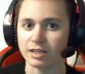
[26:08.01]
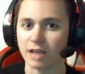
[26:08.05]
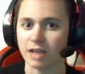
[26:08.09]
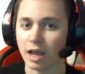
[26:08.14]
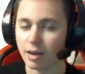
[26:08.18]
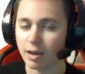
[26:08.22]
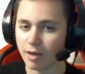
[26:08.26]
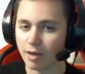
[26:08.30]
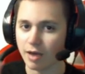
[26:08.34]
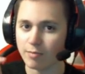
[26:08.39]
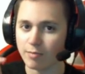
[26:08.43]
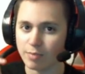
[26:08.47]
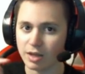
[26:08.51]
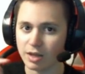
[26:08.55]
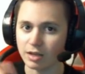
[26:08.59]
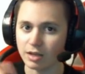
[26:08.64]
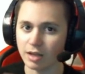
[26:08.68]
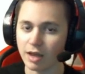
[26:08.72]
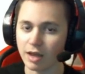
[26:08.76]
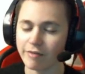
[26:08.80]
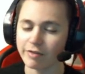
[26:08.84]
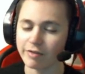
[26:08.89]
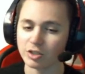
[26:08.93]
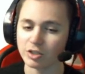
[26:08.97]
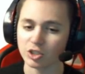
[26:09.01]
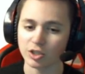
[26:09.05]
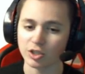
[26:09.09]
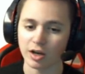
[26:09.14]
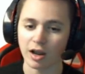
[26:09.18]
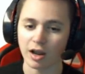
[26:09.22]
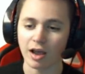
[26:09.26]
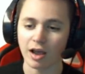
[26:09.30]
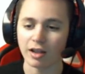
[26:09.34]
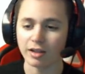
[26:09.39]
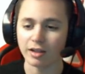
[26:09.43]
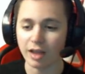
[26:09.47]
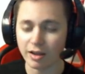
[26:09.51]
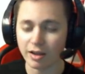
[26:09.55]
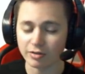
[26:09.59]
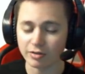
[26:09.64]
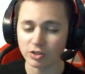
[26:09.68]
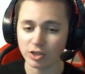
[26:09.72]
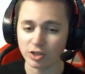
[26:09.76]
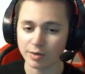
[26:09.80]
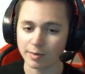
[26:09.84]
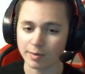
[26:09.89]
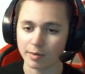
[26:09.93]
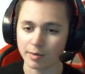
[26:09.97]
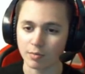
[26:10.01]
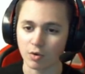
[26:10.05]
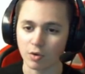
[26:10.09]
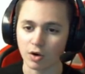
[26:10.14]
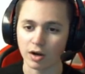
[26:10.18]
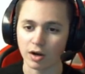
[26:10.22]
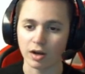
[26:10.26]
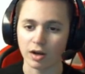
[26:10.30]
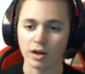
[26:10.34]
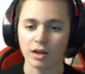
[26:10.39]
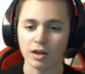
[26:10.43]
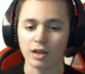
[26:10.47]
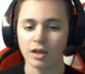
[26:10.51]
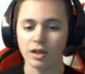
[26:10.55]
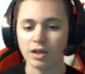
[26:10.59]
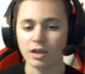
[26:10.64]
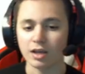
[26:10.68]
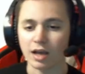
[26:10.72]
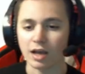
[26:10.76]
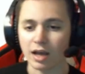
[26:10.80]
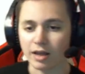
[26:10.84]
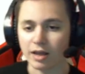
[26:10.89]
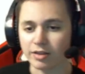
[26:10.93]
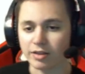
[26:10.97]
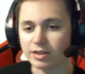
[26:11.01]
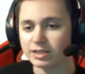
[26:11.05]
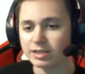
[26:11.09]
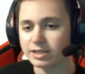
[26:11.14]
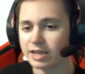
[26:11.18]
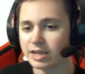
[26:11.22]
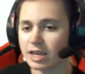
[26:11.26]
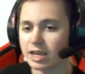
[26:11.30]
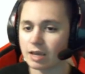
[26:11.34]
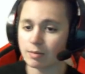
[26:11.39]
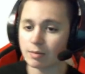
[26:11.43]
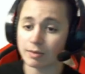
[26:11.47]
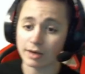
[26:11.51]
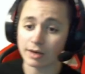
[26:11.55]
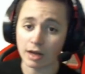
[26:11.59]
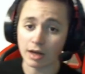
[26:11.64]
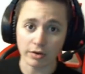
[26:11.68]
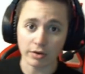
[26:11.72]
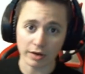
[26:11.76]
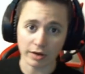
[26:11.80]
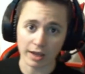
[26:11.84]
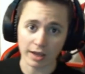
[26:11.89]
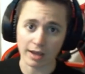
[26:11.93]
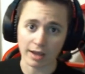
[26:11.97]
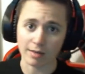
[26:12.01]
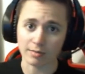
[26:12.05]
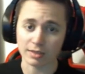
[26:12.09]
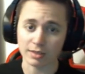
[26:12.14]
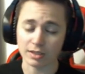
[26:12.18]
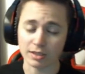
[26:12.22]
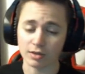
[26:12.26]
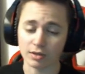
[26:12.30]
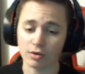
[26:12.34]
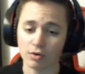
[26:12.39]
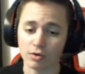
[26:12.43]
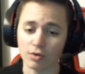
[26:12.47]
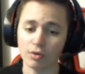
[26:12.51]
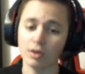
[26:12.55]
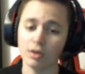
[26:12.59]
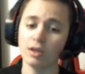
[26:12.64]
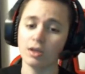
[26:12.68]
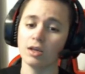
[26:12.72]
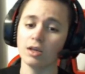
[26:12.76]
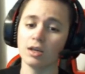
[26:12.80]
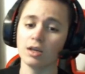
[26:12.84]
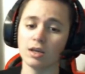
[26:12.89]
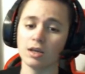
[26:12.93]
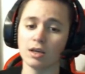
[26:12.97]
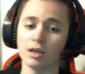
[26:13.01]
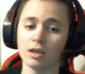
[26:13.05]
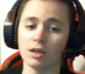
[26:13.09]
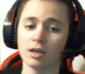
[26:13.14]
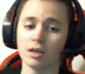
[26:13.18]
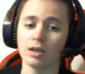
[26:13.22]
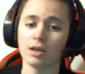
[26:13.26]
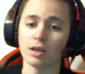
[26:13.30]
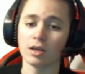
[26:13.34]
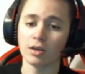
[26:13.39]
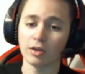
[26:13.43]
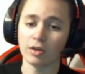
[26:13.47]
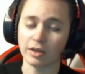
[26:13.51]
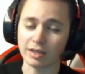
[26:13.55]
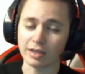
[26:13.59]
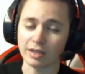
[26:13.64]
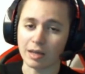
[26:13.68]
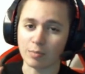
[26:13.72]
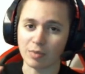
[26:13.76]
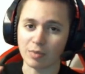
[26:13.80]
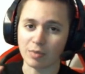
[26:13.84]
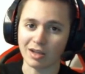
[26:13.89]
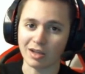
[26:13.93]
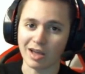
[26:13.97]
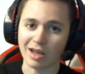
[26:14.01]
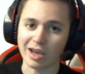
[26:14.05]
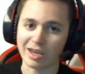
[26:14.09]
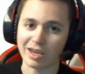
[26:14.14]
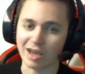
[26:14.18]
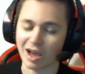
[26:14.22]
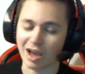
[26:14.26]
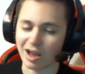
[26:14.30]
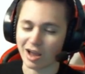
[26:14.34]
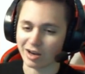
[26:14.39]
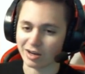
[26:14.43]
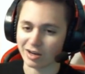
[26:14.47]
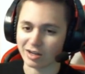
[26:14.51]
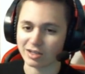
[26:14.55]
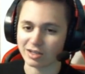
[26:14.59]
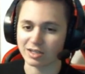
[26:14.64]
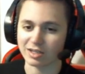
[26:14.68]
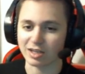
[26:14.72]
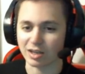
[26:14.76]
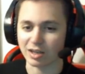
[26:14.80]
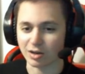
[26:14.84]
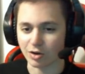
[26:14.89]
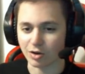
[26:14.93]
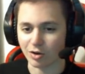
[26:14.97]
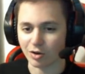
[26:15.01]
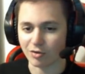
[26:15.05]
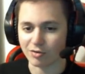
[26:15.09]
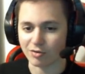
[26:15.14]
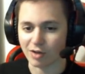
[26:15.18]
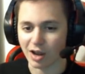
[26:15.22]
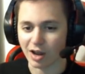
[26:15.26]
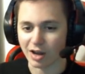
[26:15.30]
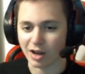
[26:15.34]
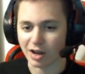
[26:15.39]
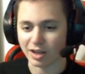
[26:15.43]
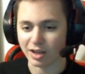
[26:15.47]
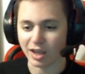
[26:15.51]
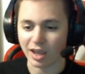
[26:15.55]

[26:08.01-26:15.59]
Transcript: I have been live, uh, live streaming more, uh, this game and other games, so click that bell icon to get notified.